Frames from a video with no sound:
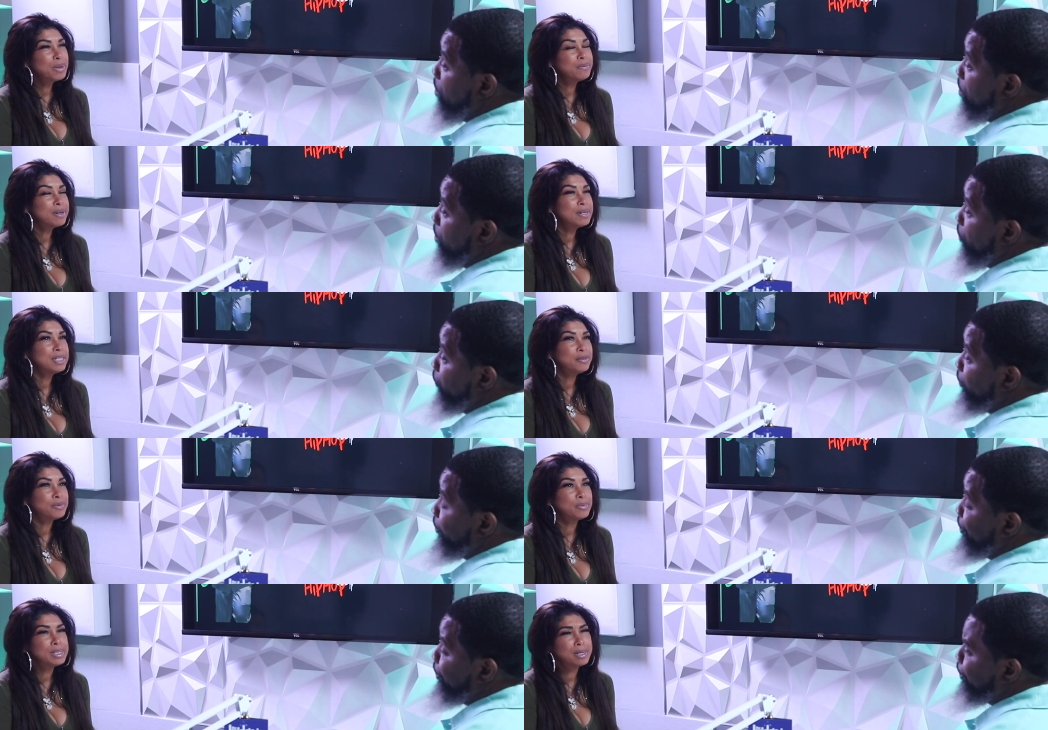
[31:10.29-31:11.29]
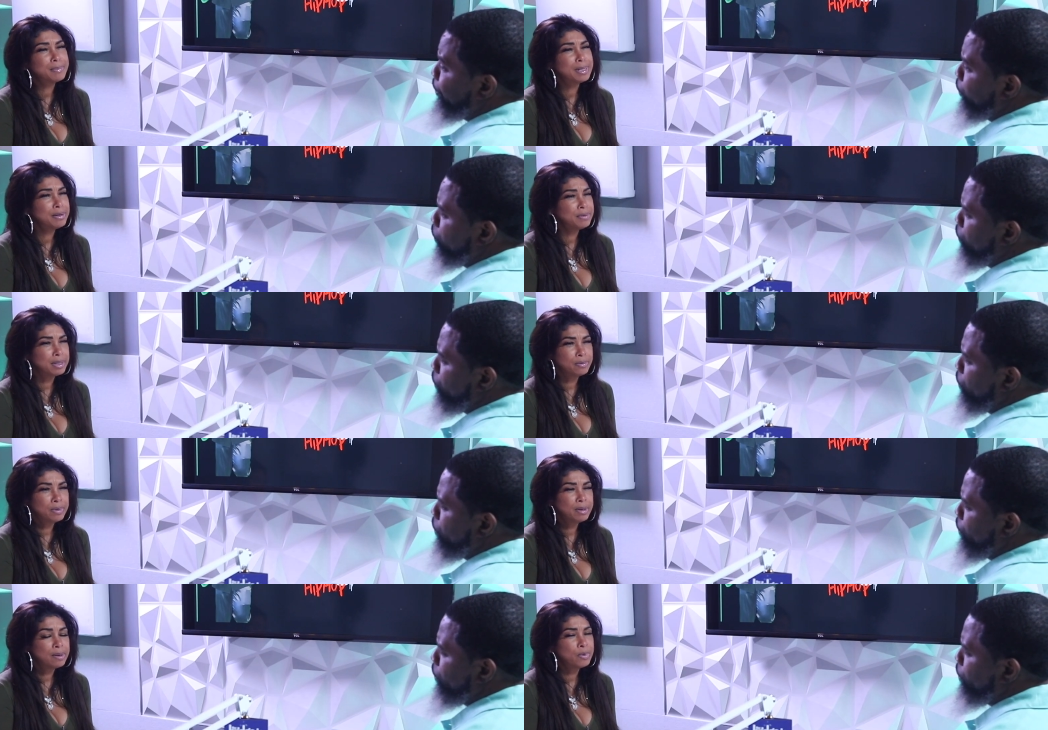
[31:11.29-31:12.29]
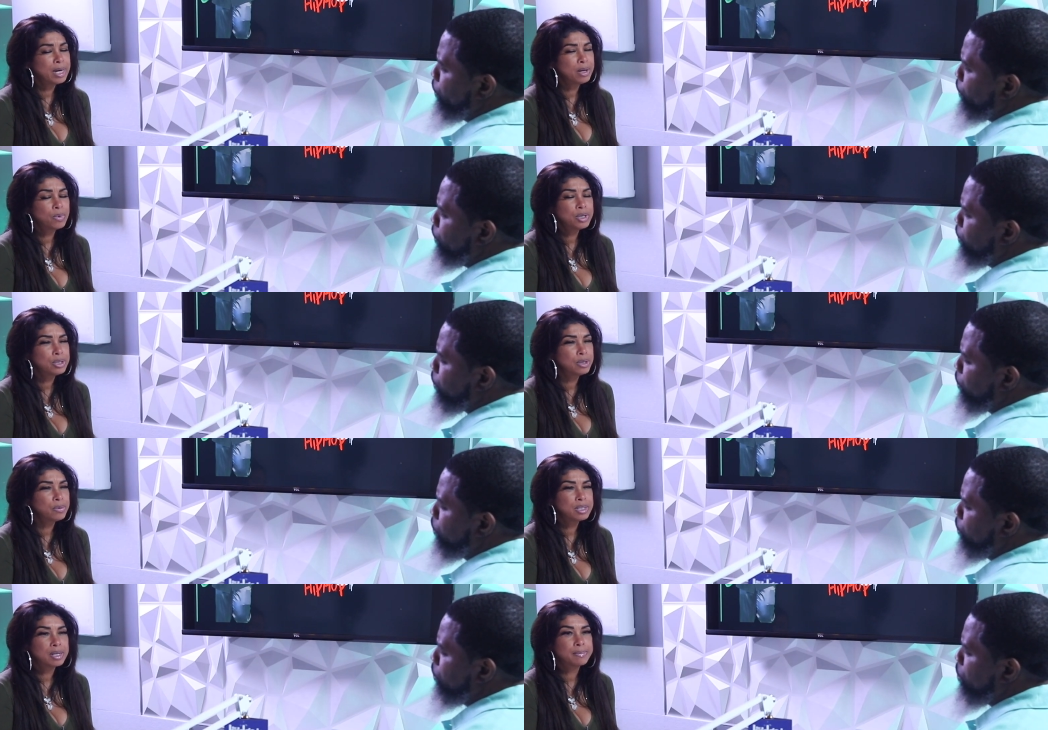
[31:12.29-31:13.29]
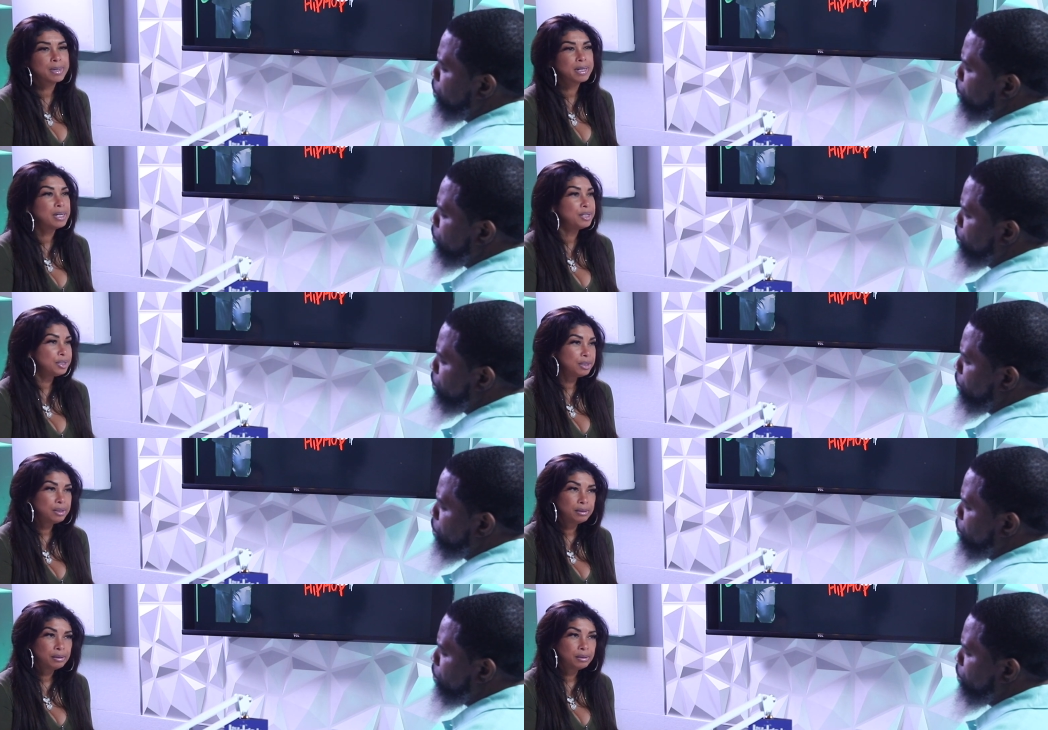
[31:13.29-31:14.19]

Speaker 1: we are very different. We talk about everything. We we had one show we talked about energy